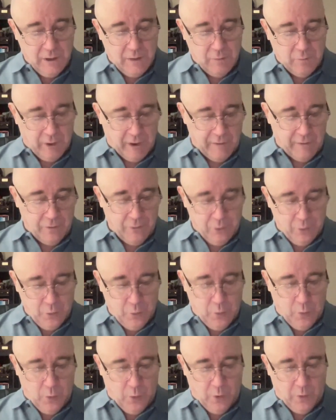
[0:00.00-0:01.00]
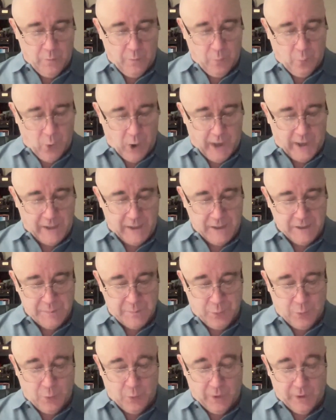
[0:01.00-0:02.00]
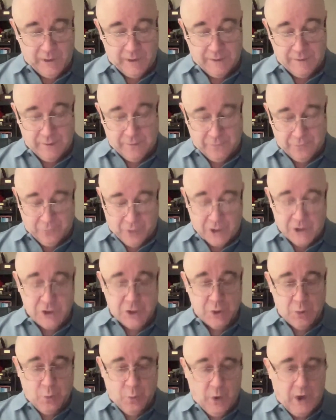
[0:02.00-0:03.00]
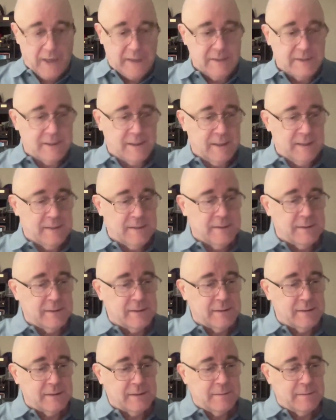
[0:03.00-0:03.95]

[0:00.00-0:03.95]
Rather, new wine is poured into fresh wineskins."